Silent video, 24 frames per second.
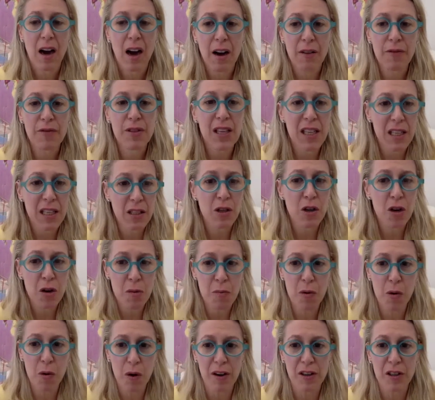of these
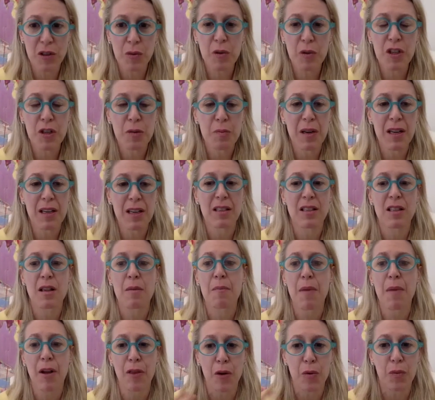newborns, which means the
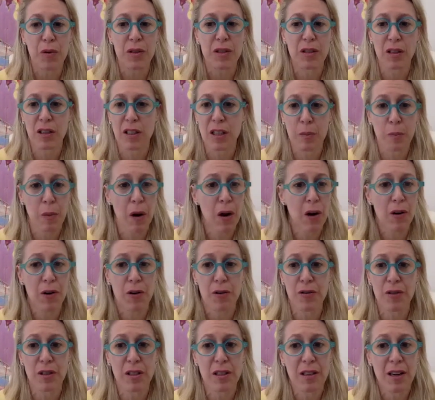mother was
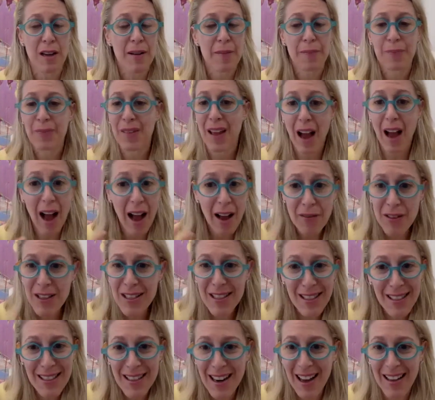exposed.
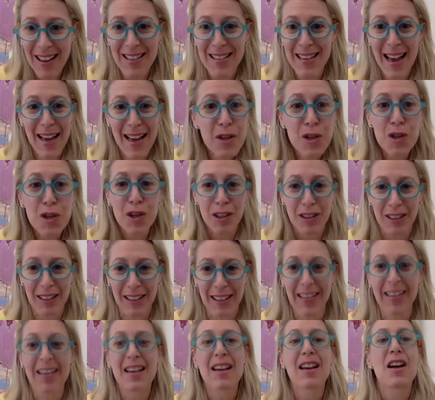Obviously not
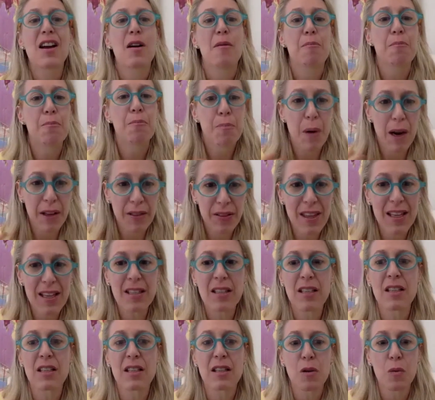intentionally, but
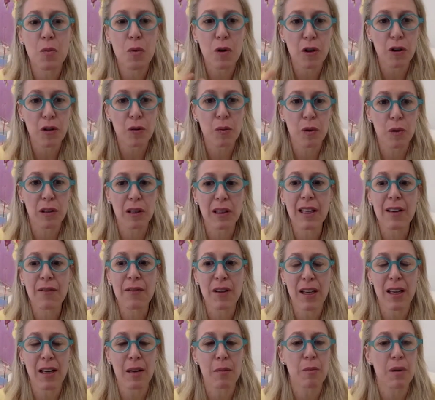this is the world we're
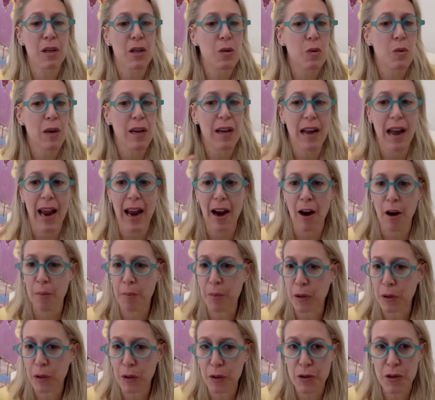living in between air
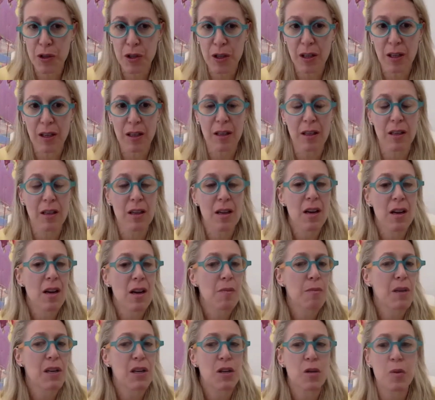pollution,
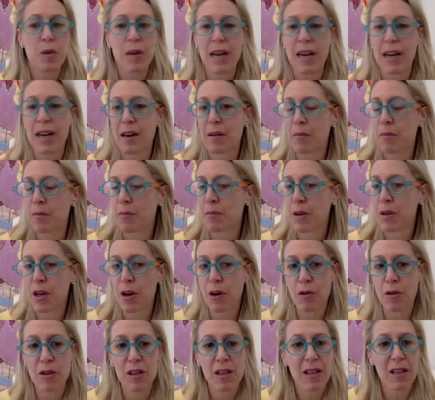between, you
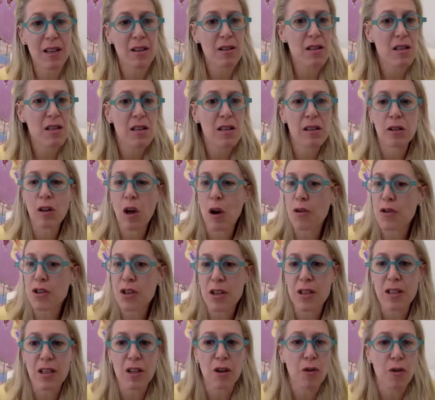know,
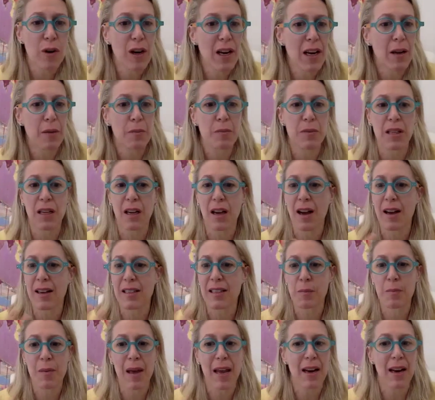lotions, creams, and
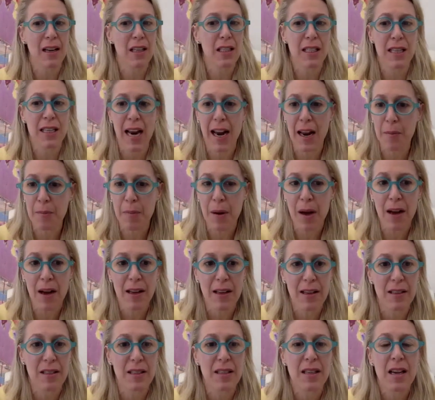cosmetics,
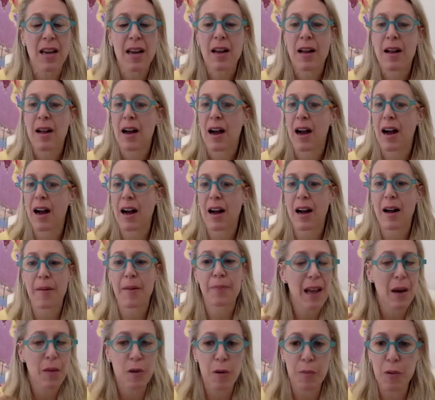tampons uh,
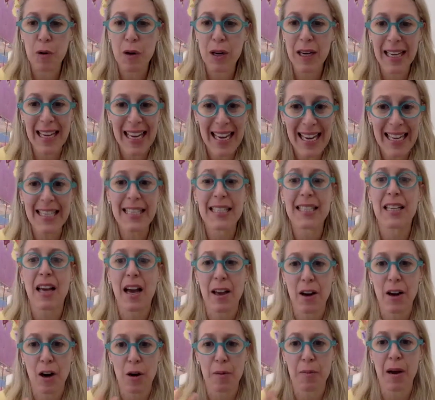that we're putting
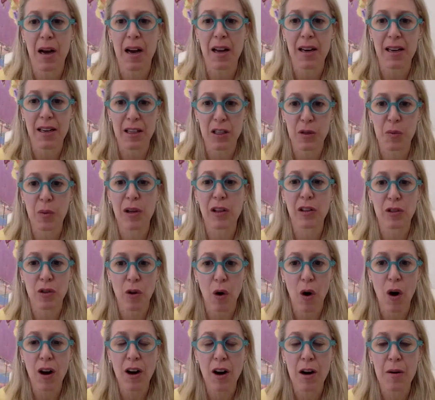inside our body as well as
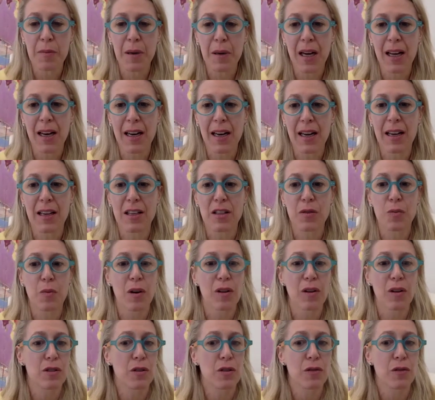on our body, as well
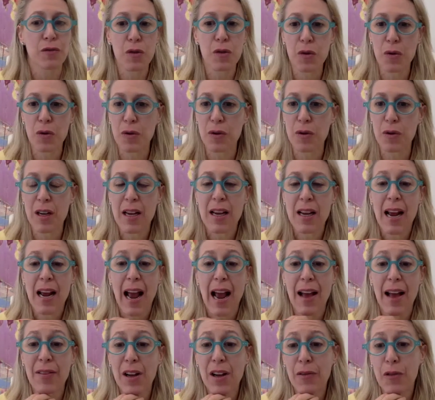as the food.
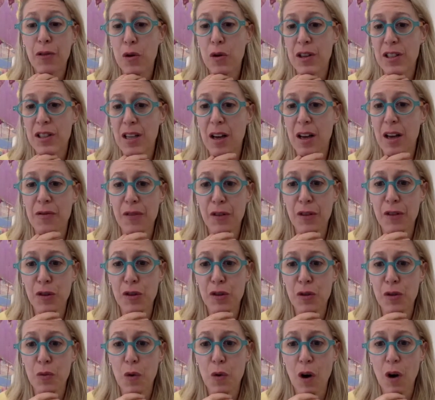And then of course,
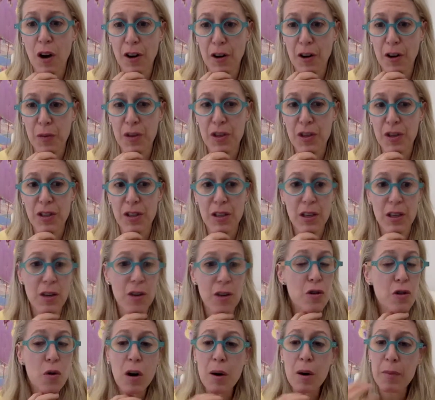unfiltered water, which is an
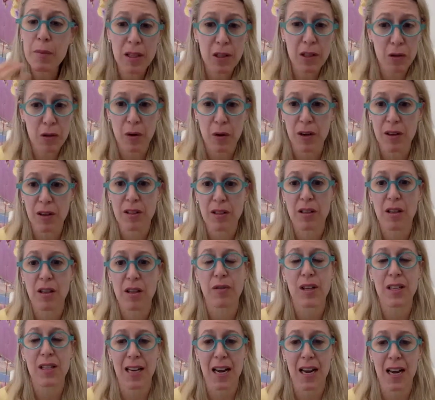enormous source of
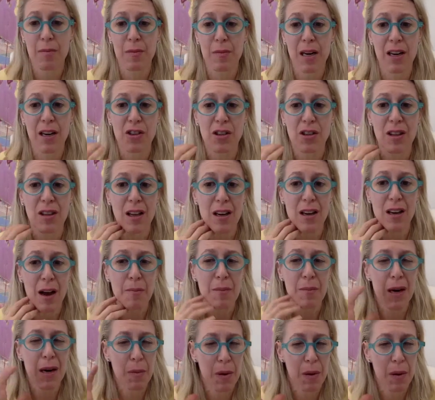contamination that not
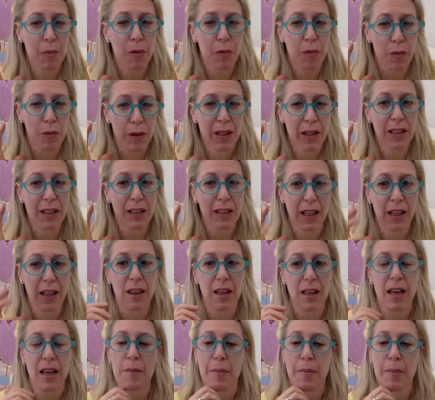many people really
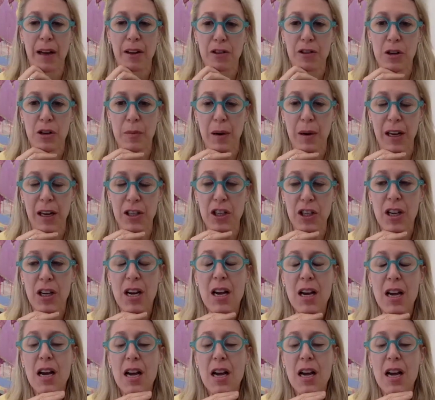think about too much.